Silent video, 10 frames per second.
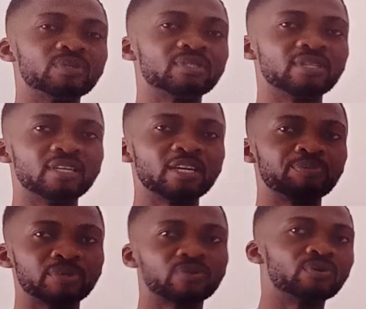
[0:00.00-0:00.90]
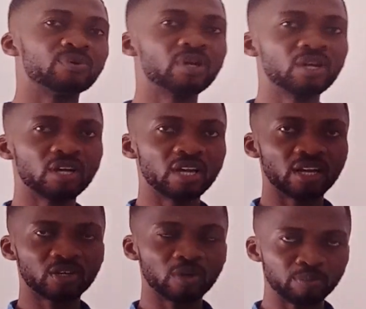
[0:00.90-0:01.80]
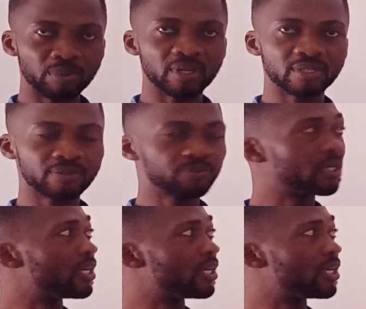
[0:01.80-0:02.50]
with the apical complex.